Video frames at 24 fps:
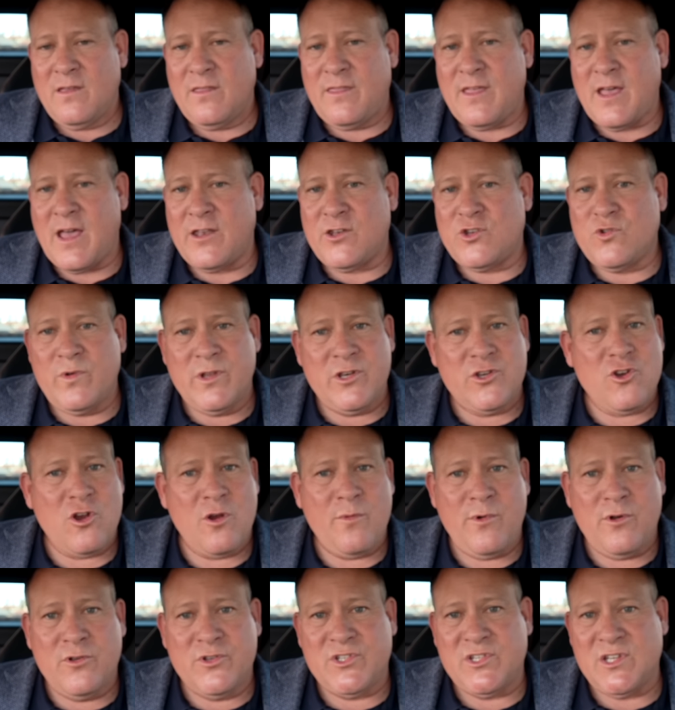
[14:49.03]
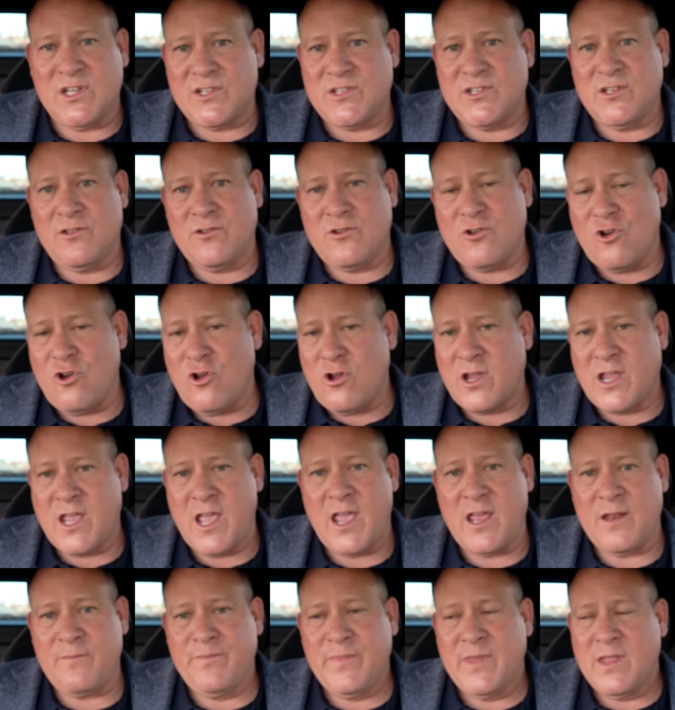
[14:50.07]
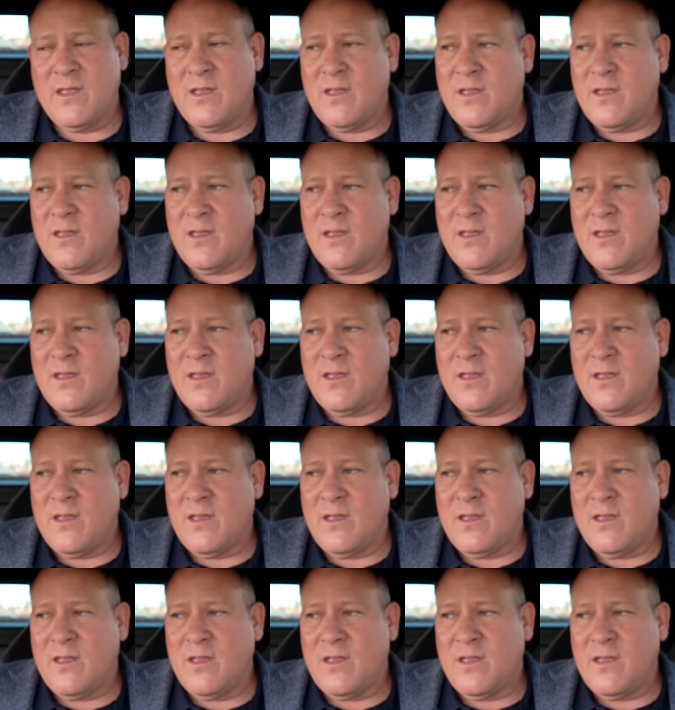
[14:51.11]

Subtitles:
that twin turbo six cylinder Hurricane